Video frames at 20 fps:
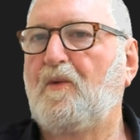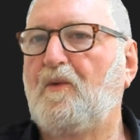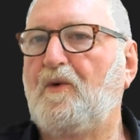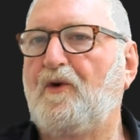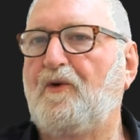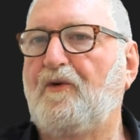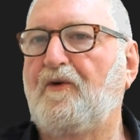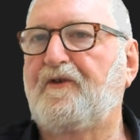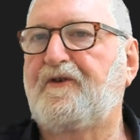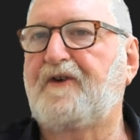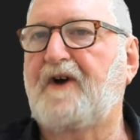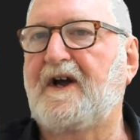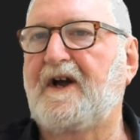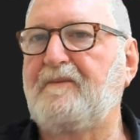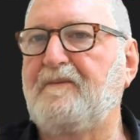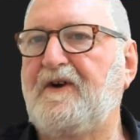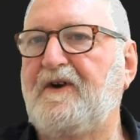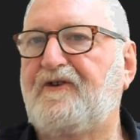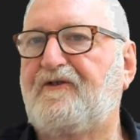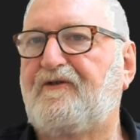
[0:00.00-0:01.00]
will
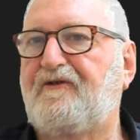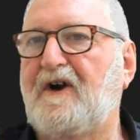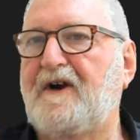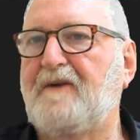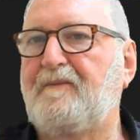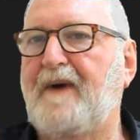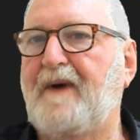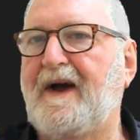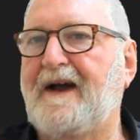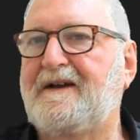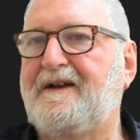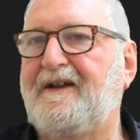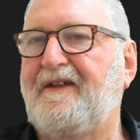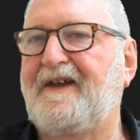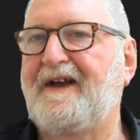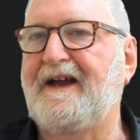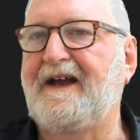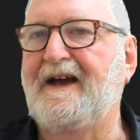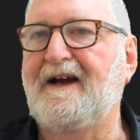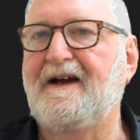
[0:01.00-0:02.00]
take me straight back to
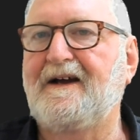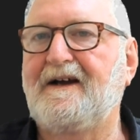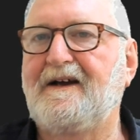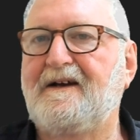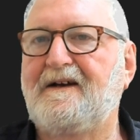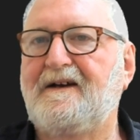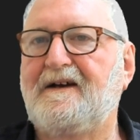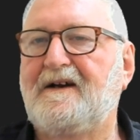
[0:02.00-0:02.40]
there,